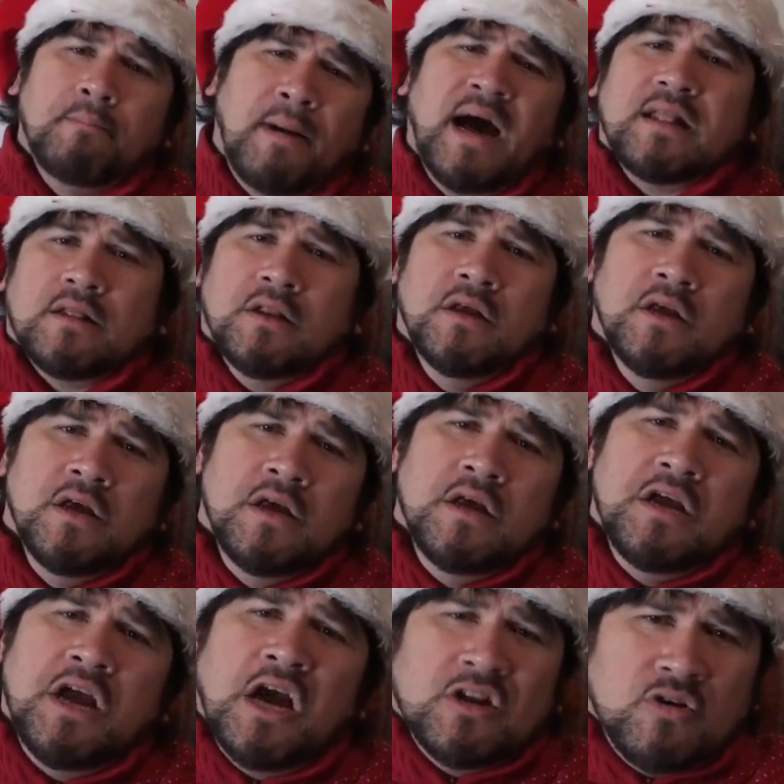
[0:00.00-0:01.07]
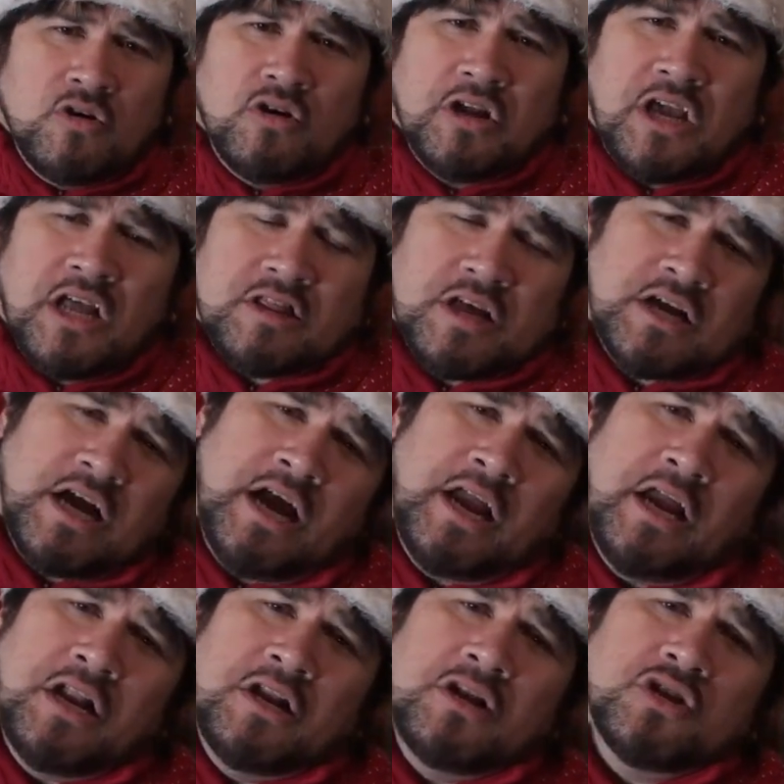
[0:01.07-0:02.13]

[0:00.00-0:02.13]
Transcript: But I know you get the kind,